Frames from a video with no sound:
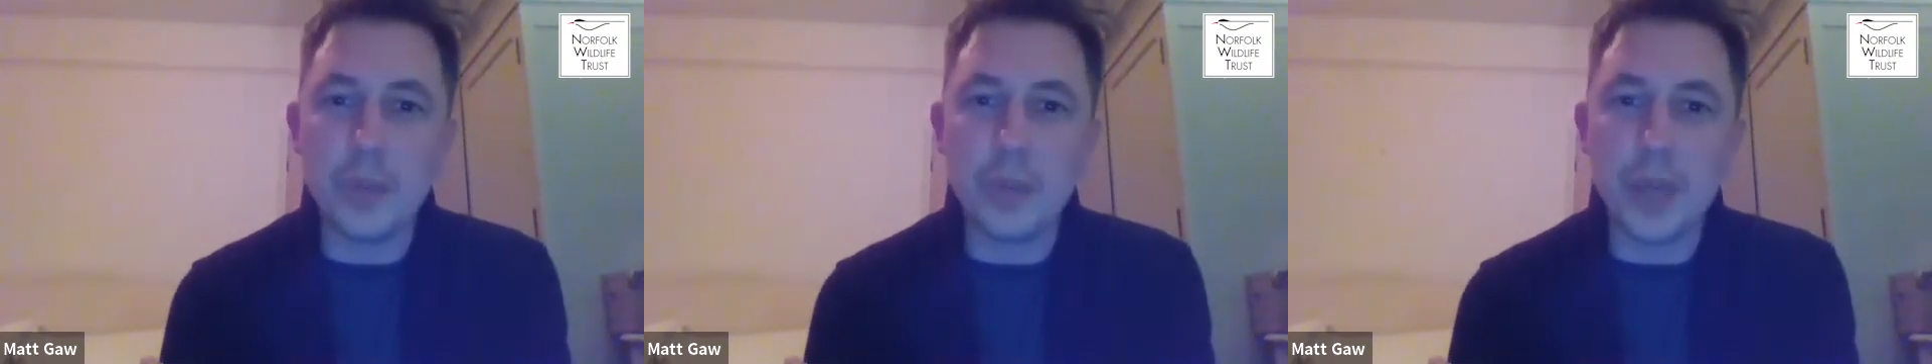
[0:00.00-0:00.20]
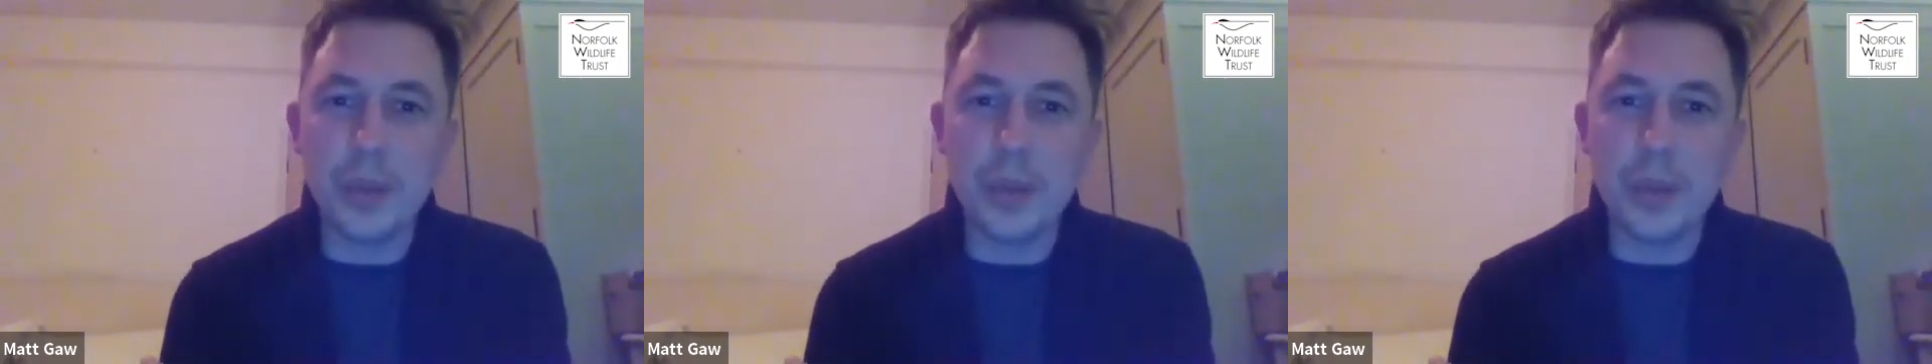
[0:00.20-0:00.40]

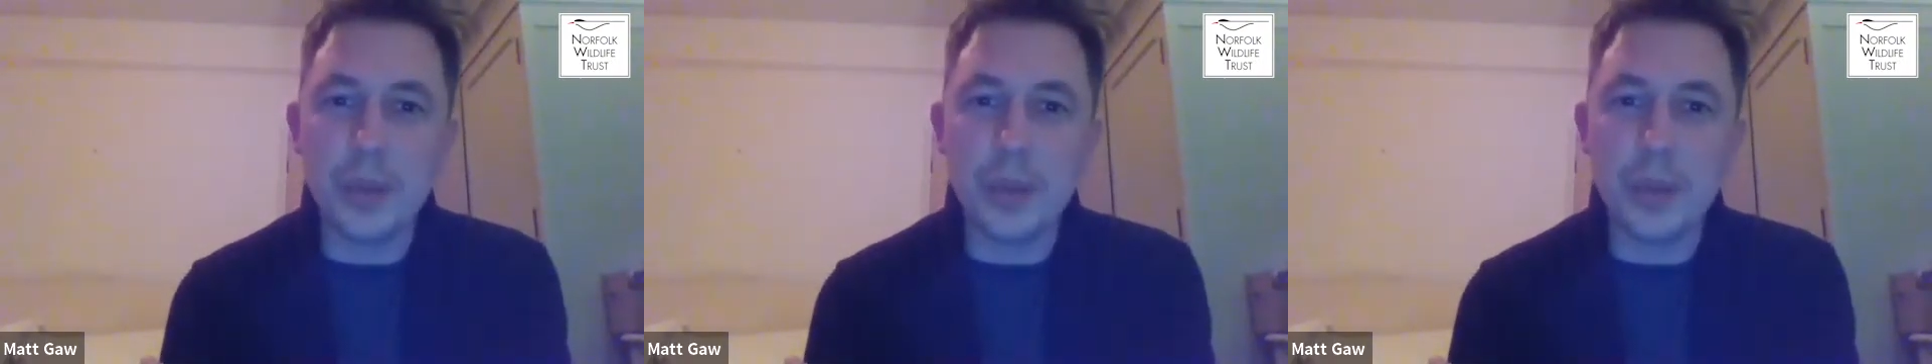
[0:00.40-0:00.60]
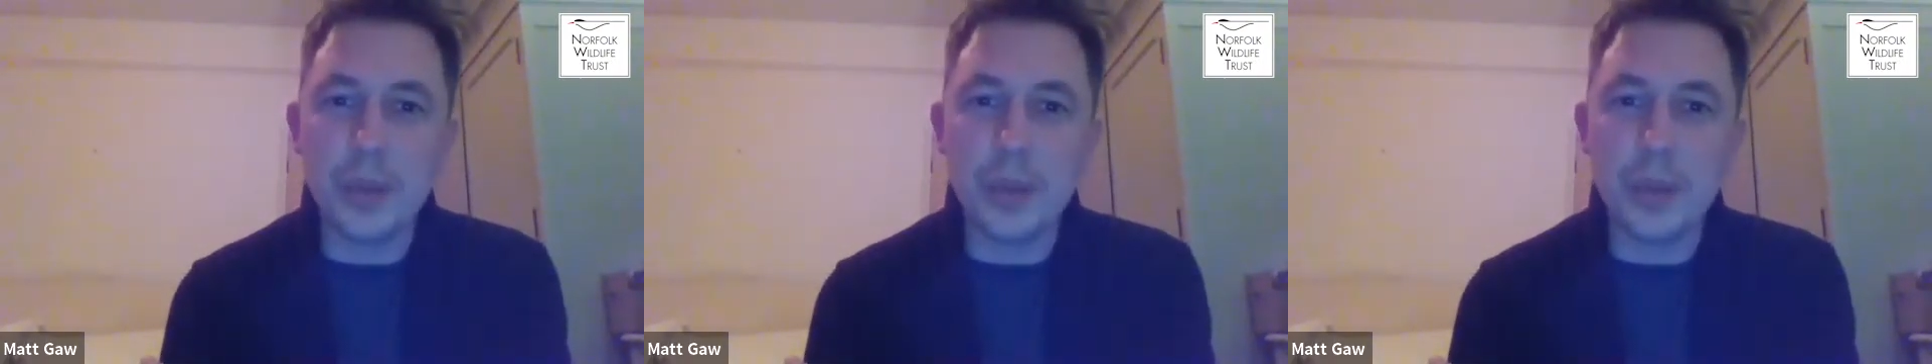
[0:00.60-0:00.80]
we were
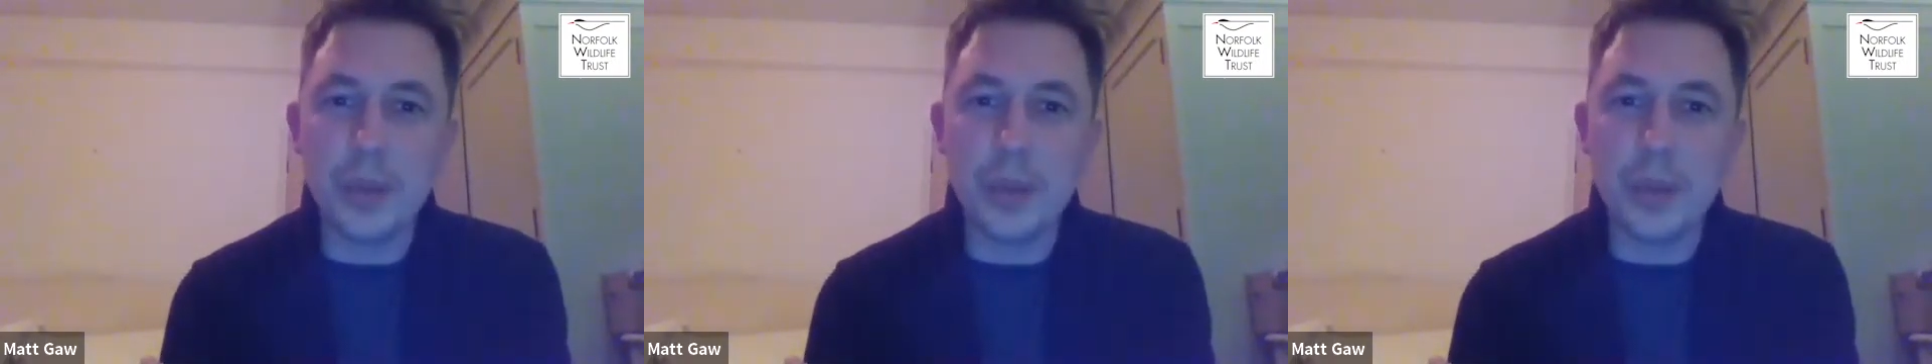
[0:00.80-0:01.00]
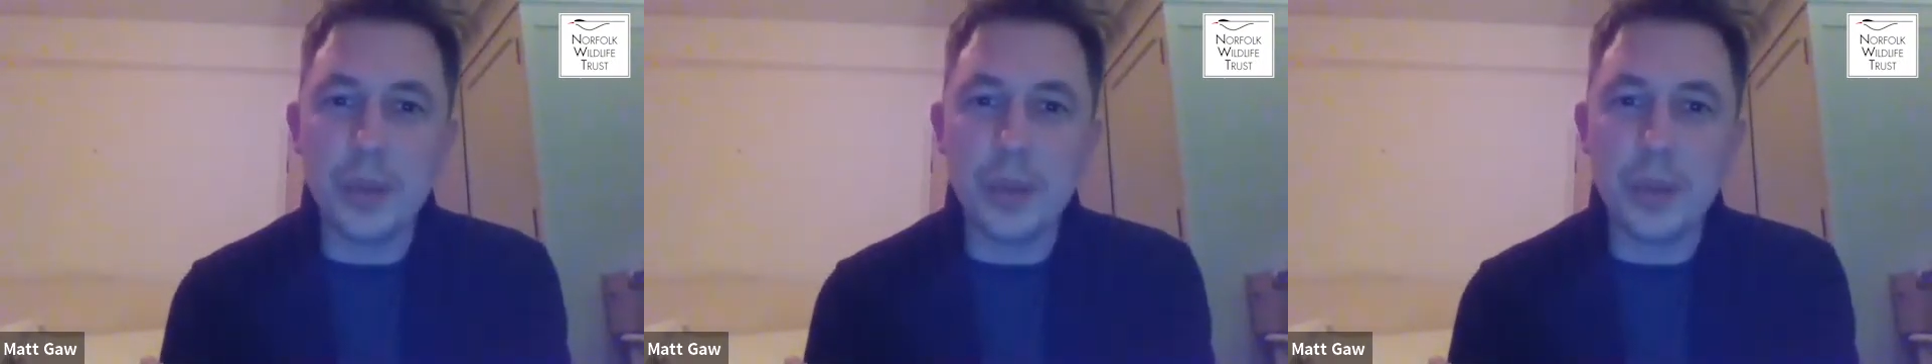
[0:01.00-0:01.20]
somewhere else
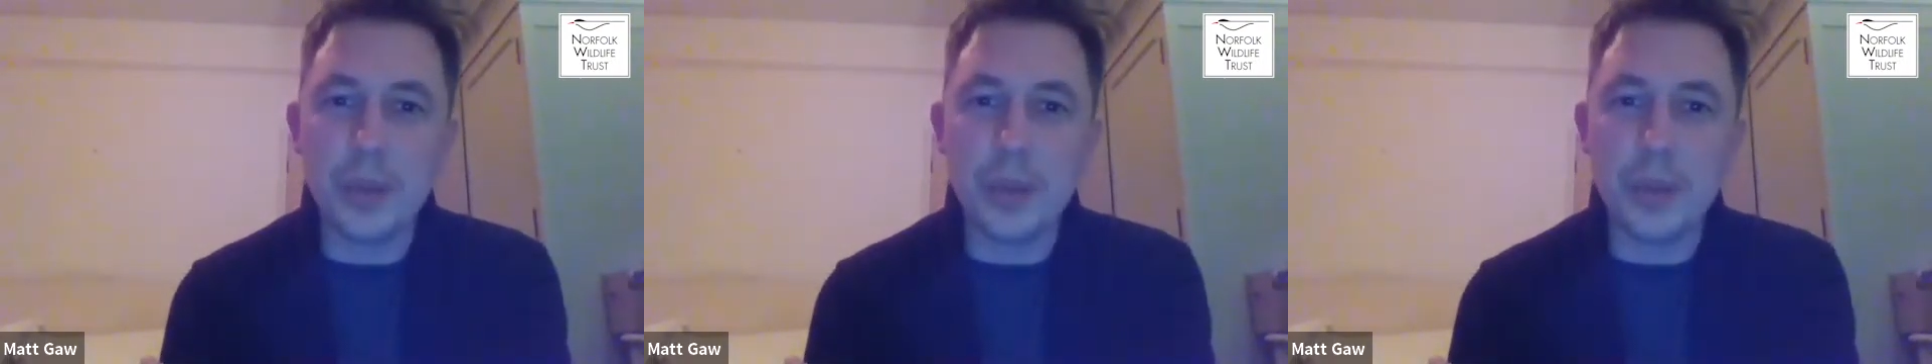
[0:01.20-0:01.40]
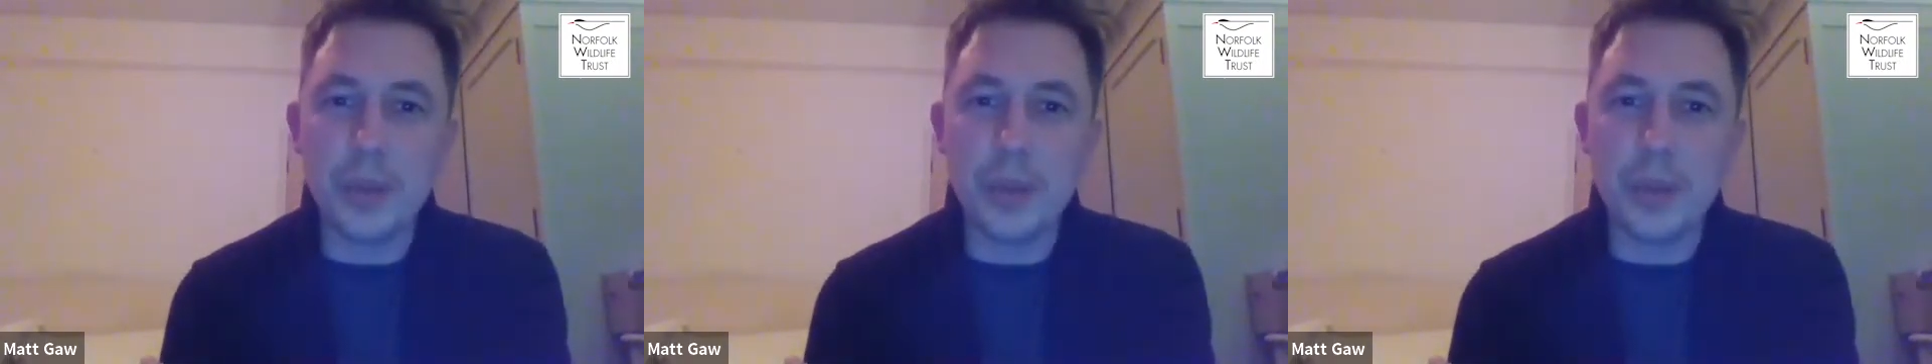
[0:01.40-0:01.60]
at the moment.